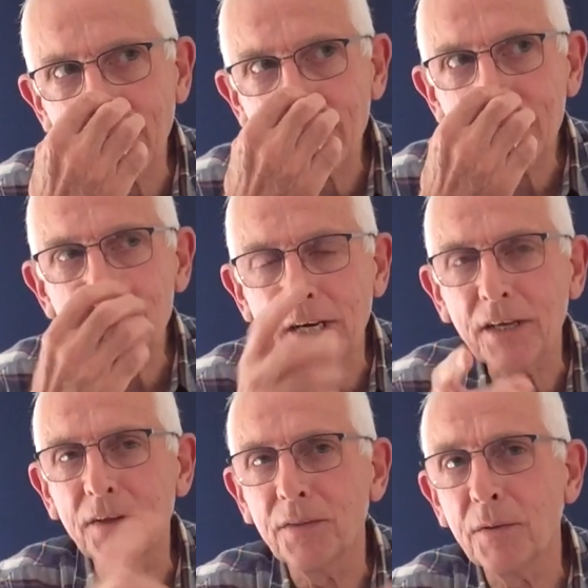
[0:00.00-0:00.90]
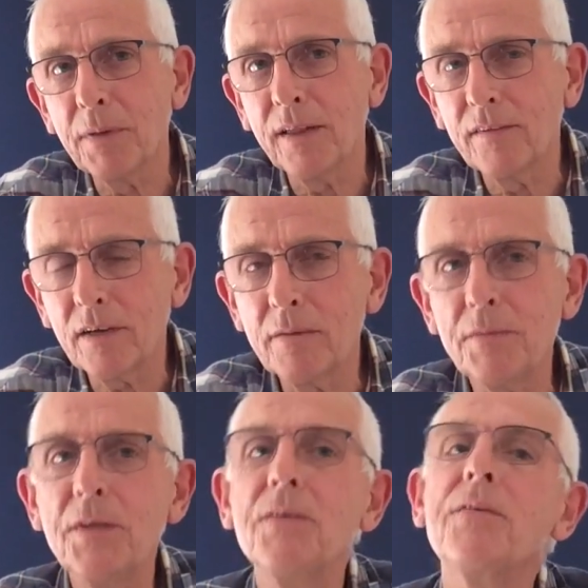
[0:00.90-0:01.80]
I reckon that by the time
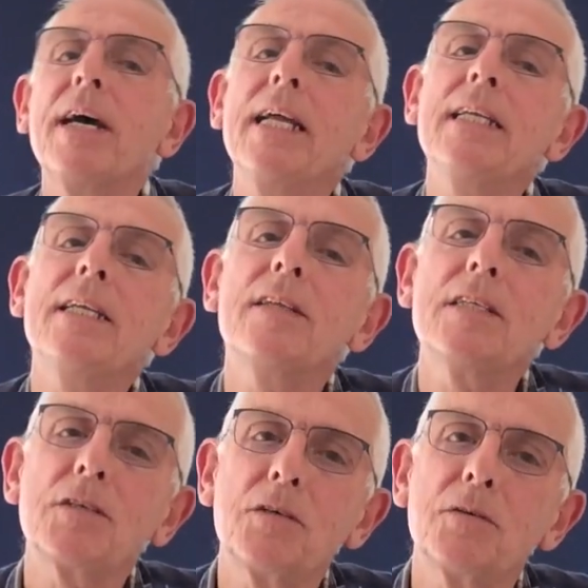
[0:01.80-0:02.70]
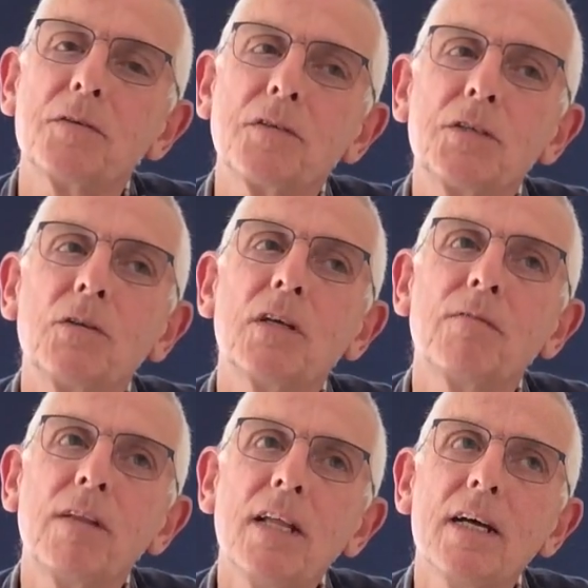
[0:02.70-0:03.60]
you've ended this course you'll
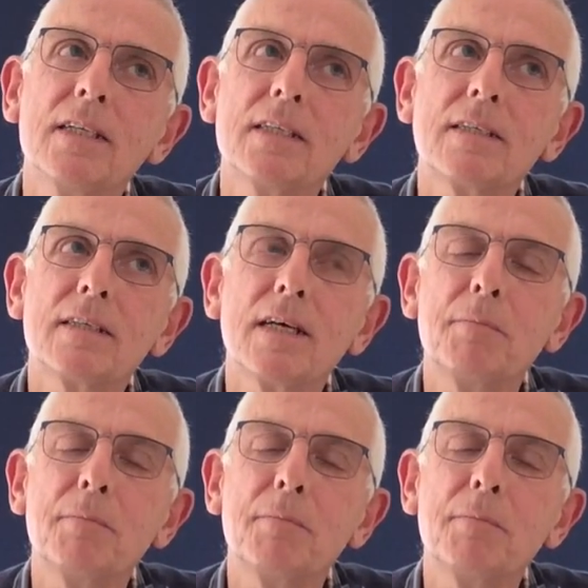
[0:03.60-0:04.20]
have learnt